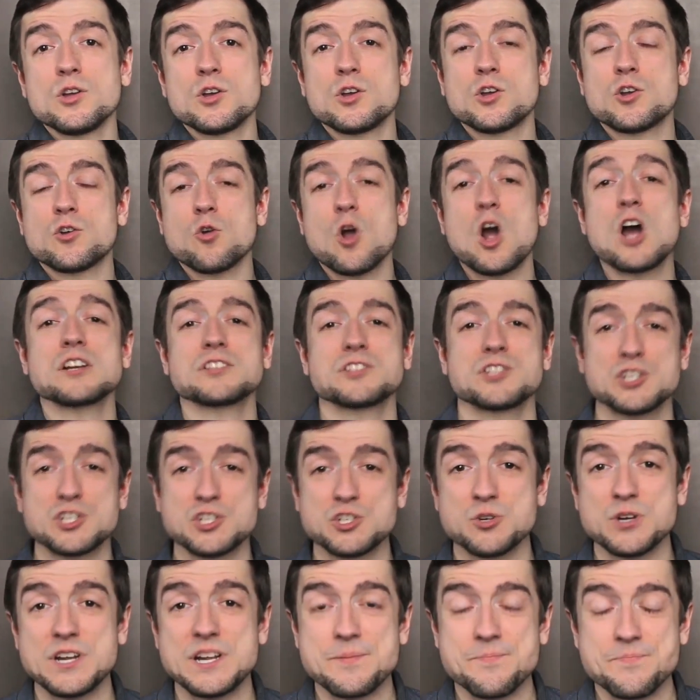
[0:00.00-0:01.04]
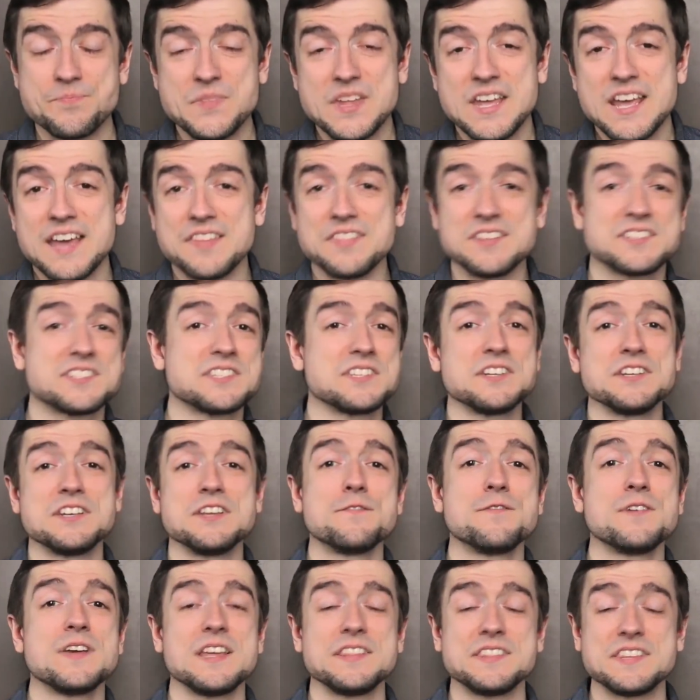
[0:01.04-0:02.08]
crossed the street. And this
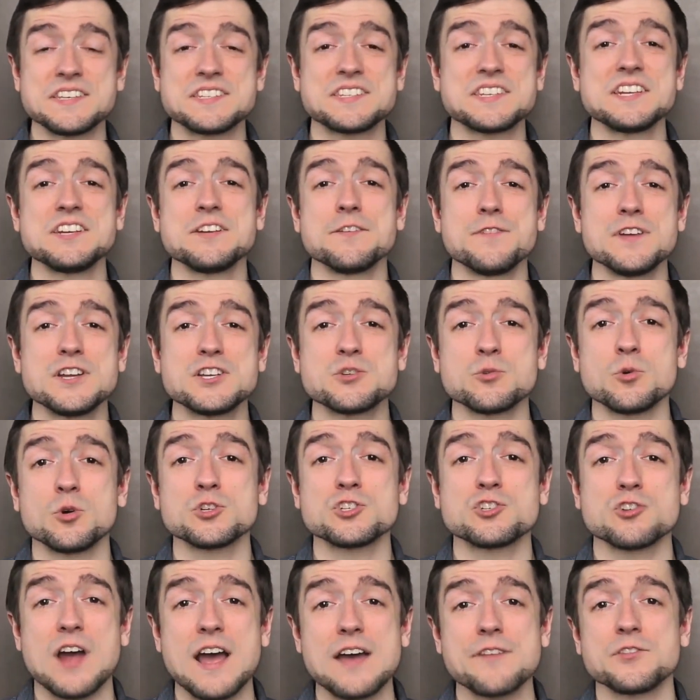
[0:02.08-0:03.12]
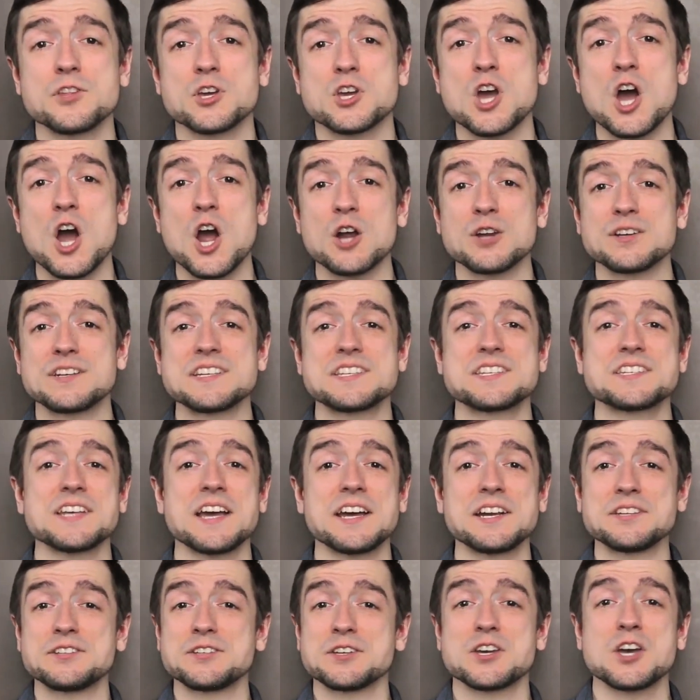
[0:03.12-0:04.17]
individual driving the car
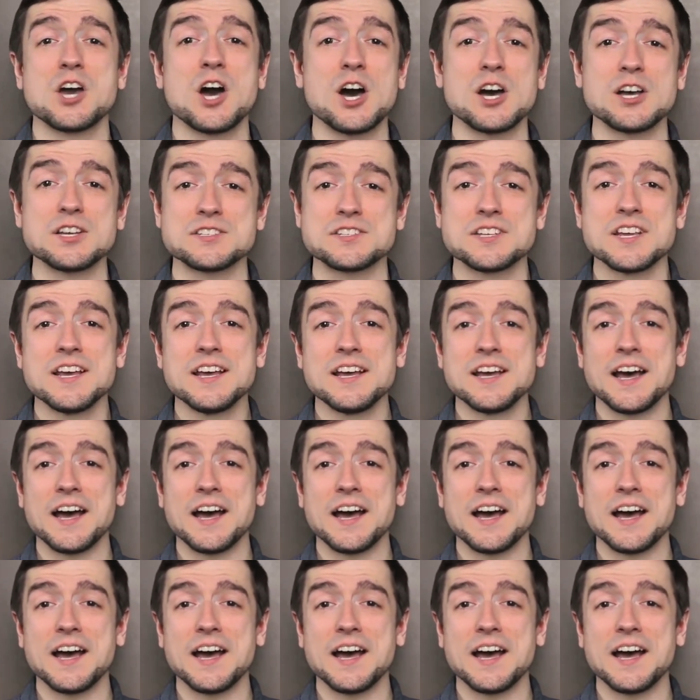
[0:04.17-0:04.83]
decided to cause